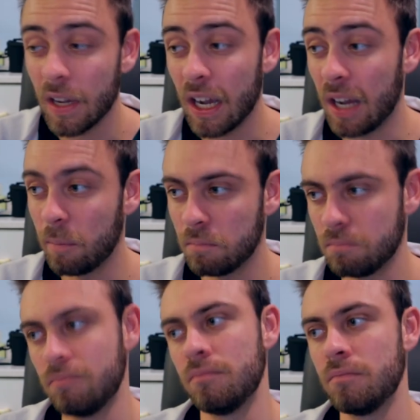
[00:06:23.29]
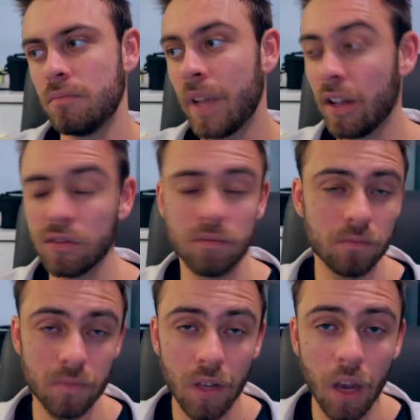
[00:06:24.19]
Um, hell,
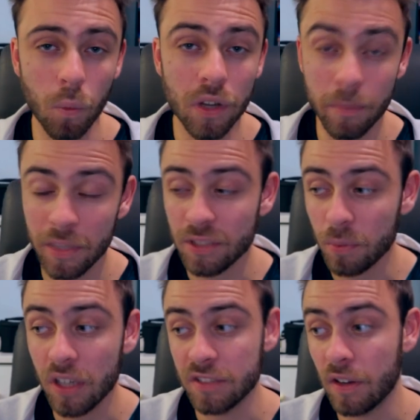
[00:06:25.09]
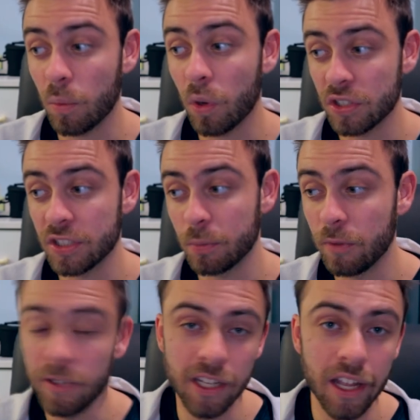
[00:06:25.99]
I wouldn't even be surprised if I watch this
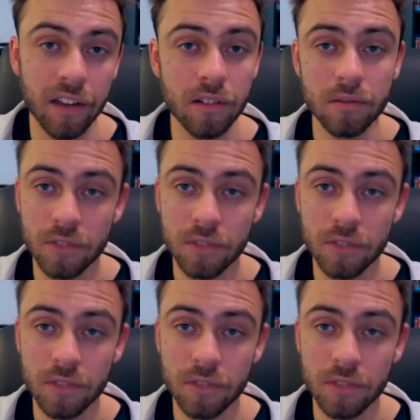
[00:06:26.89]
movie again